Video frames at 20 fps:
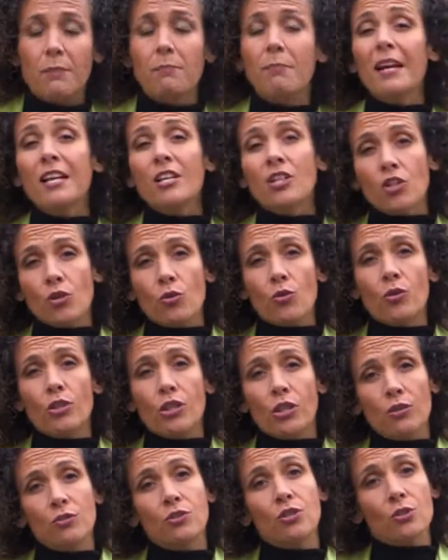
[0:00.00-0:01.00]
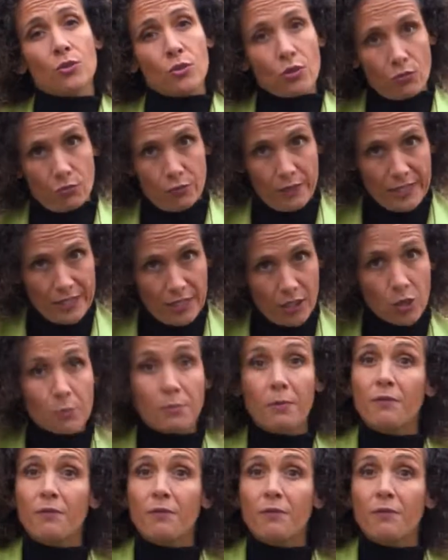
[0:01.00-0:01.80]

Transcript: make sure you do your research